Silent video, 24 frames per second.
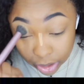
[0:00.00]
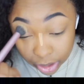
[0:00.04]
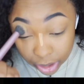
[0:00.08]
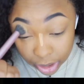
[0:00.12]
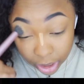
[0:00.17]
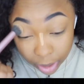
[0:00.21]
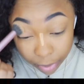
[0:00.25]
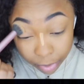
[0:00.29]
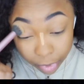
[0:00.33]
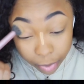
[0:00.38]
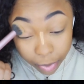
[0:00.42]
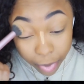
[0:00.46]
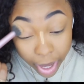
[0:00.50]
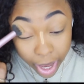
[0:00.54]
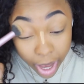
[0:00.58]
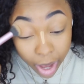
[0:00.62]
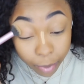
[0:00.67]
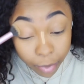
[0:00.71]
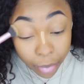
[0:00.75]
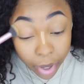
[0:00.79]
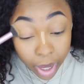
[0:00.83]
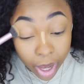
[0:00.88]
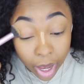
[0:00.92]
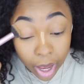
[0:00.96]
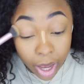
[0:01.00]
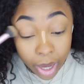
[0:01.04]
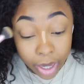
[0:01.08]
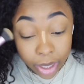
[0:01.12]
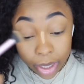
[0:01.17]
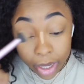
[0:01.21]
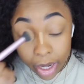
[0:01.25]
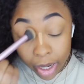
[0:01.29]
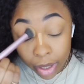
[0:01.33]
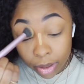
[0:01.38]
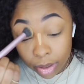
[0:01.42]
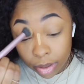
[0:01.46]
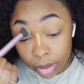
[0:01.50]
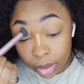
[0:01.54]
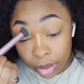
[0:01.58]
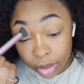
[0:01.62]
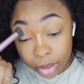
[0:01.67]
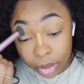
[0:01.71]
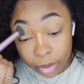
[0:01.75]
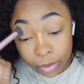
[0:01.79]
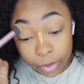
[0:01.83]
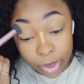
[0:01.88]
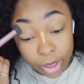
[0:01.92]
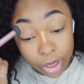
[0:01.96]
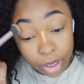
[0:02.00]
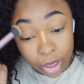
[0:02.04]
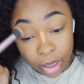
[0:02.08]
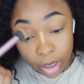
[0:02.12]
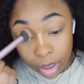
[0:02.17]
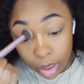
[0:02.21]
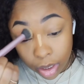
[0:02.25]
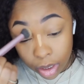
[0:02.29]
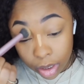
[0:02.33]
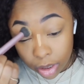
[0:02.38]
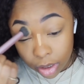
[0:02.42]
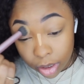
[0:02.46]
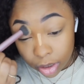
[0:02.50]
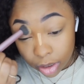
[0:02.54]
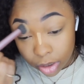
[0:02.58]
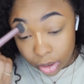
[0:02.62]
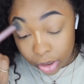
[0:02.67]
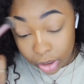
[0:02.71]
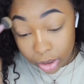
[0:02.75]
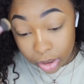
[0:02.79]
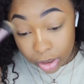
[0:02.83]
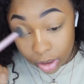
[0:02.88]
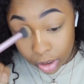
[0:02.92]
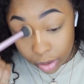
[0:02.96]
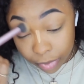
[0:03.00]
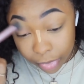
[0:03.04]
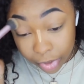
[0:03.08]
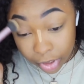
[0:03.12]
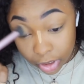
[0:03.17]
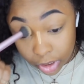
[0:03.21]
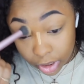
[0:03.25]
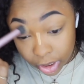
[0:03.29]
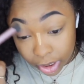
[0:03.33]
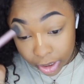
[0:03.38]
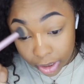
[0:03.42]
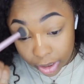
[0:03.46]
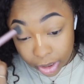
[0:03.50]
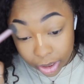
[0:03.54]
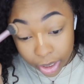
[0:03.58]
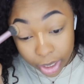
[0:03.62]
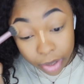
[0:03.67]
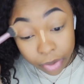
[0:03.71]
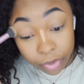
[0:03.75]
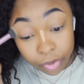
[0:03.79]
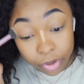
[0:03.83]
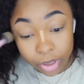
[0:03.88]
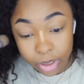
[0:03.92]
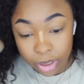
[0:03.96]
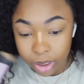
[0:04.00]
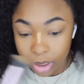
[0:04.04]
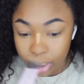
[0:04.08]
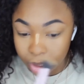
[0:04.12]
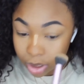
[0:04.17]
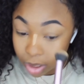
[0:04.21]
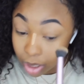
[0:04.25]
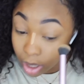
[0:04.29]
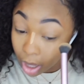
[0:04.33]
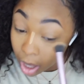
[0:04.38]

and I'm gonna pat my eye down a little bit just to make sure it's like really